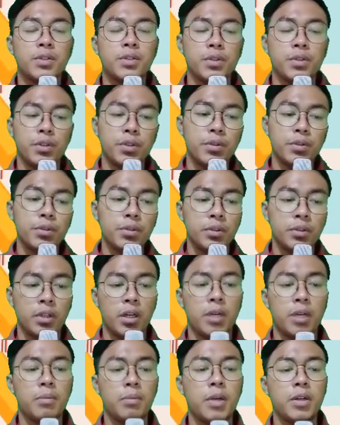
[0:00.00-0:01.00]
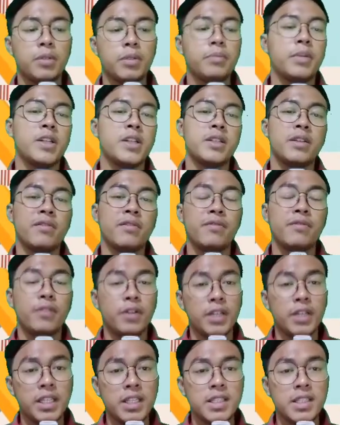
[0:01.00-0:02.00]
to you about passive
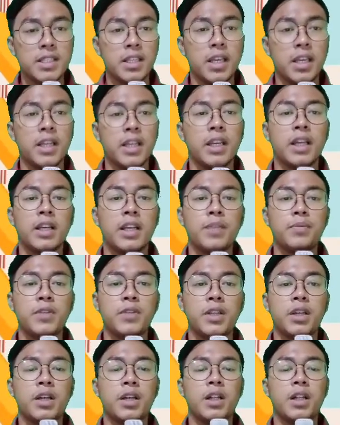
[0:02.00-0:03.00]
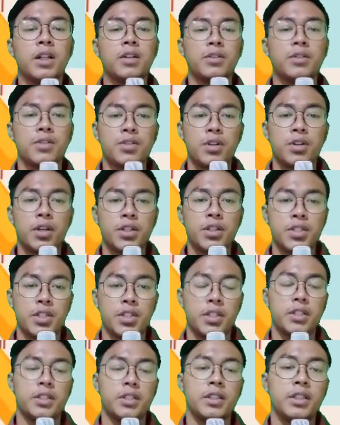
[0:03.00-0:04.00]
voice and elliptical
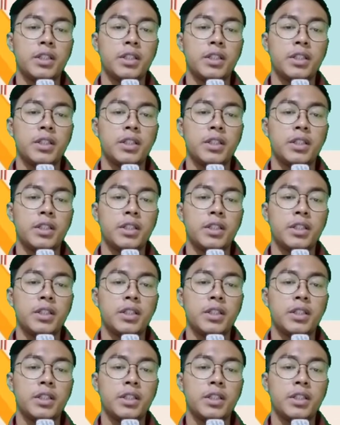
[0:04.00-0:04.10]
construction.